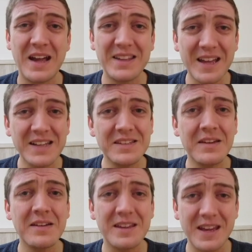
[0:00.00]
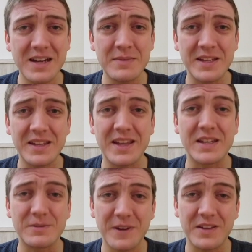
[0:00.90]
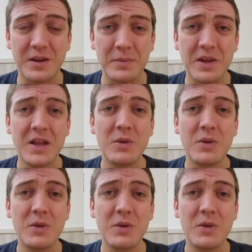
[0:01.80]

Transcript: And Asier Yarramendi is fed up